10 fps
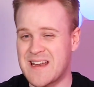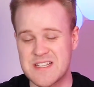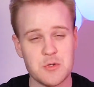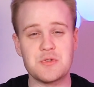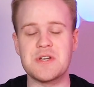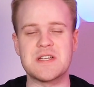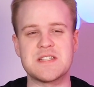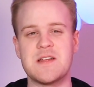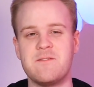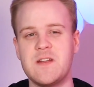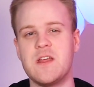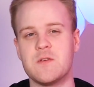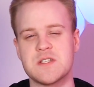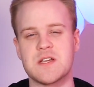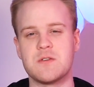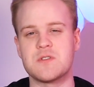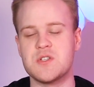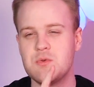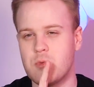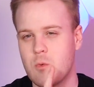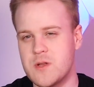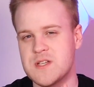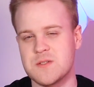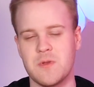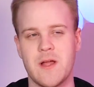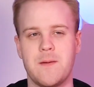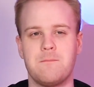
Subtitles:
it's only going to send video signal to 1 display.